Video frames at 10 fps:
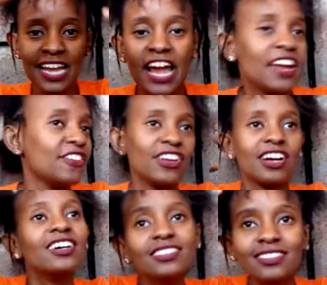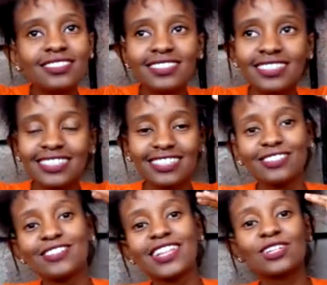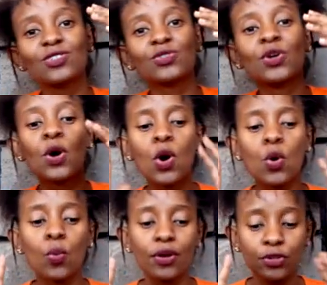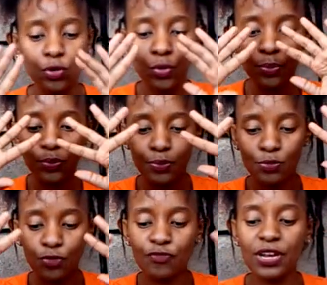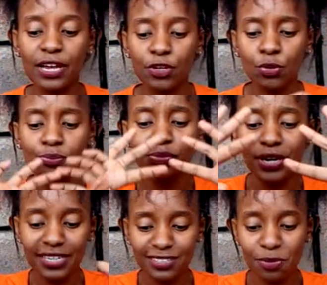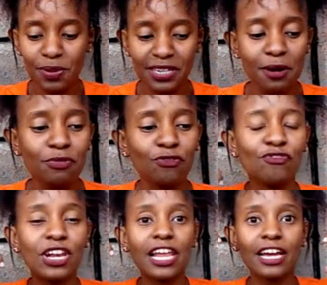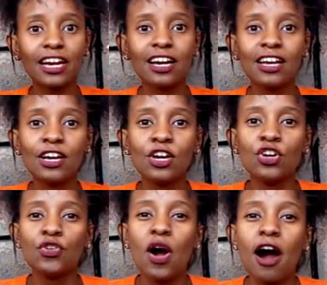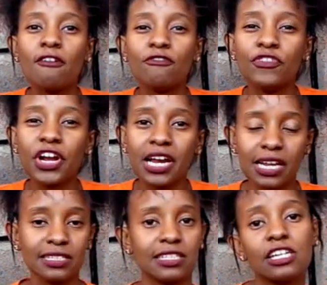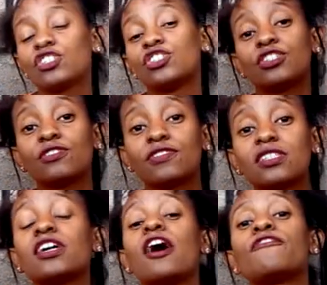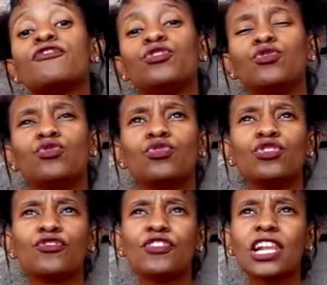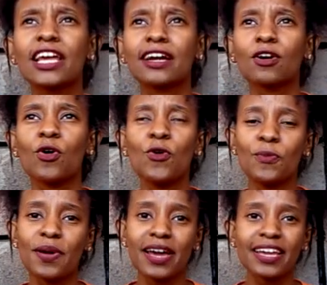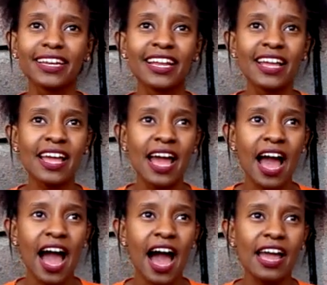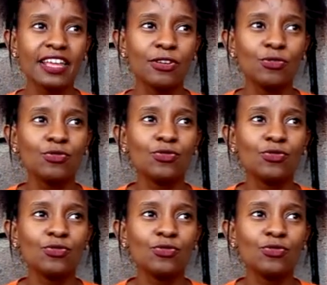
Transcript: area. So that's when you feel like your brain is opened up. You feel like you have realization of stuff. You feel like, oh man, you